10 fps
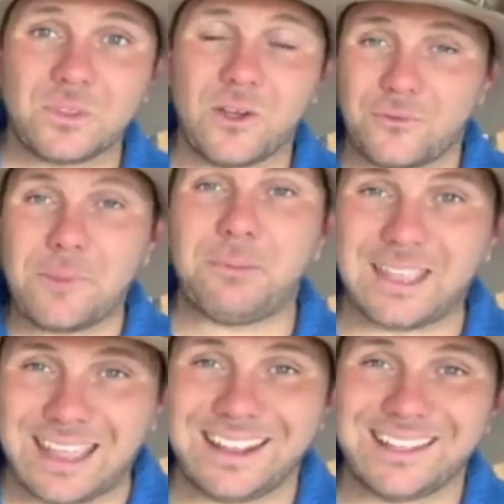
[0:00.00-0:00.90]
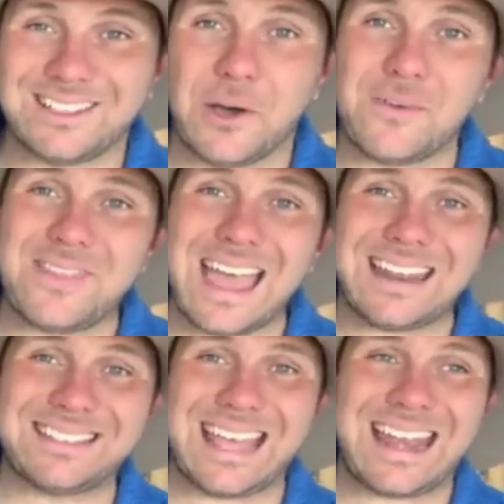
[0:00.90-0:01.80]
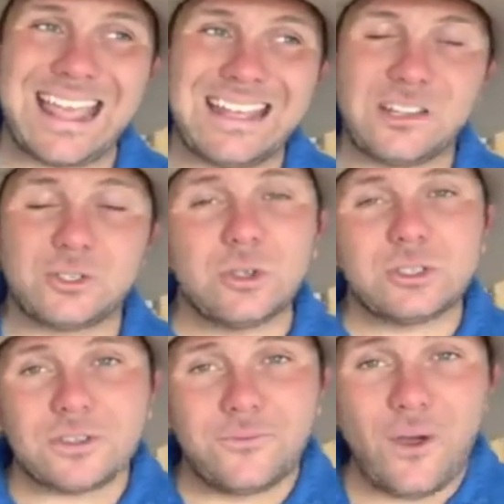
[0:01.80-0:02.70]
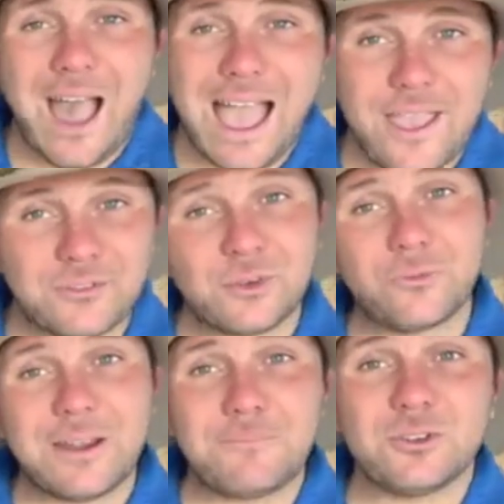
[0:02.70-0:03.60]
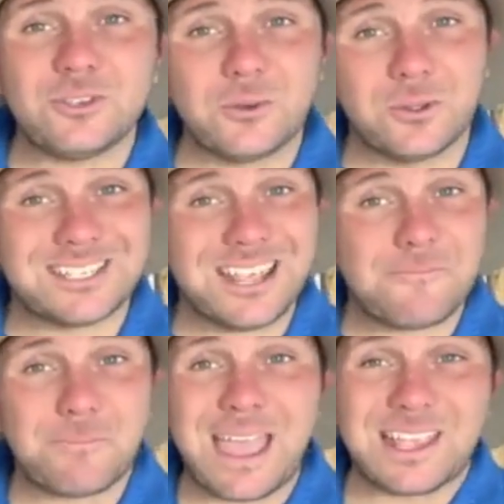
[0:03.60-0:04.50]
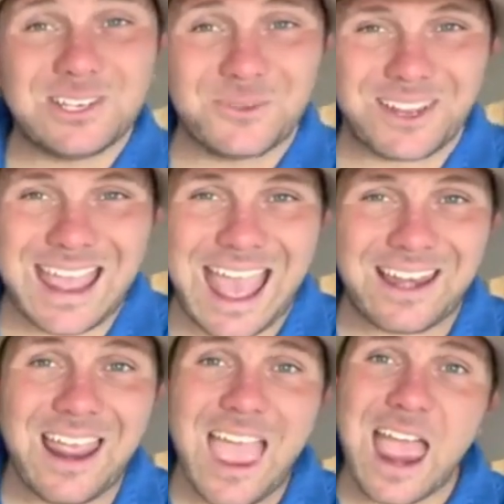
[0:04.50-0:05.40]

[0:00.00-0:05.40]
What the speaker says: of replicating itself. And that is that to survive, to reproduce, it wants to get back into a cat.